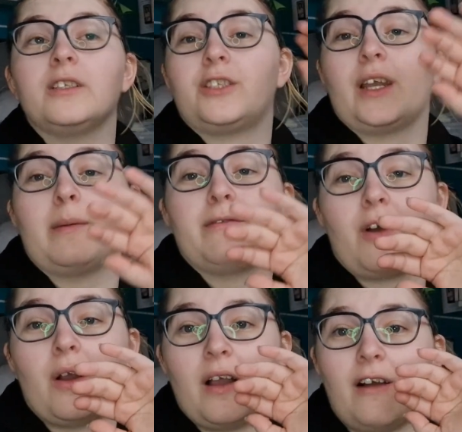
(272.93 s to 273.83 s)
Don't get me
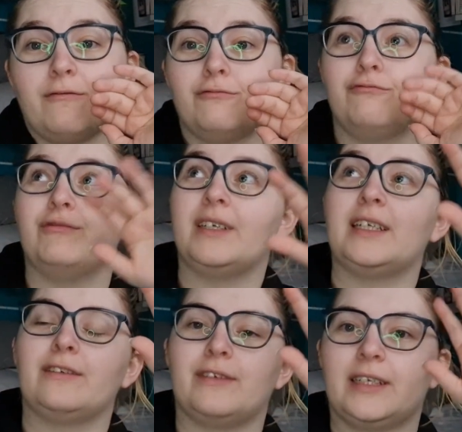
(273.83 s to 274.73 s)
wrong, I
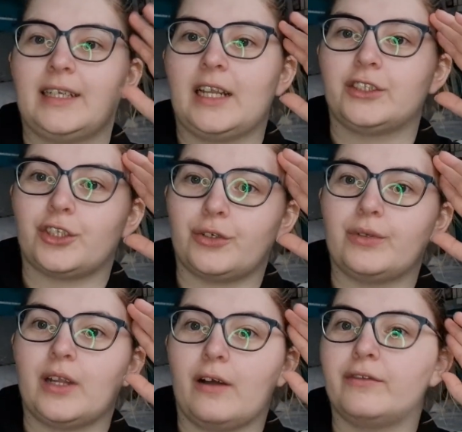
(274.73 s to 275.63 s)
really, really do
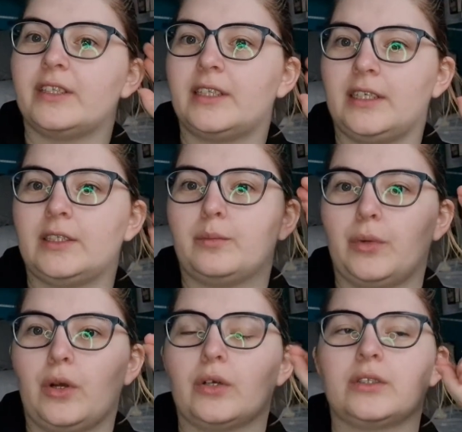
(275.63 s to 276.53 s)
love these
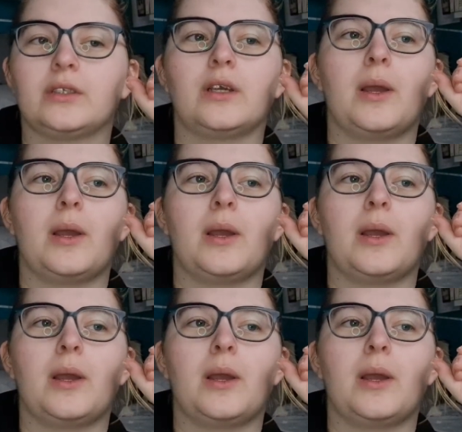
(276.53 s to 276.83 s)
books.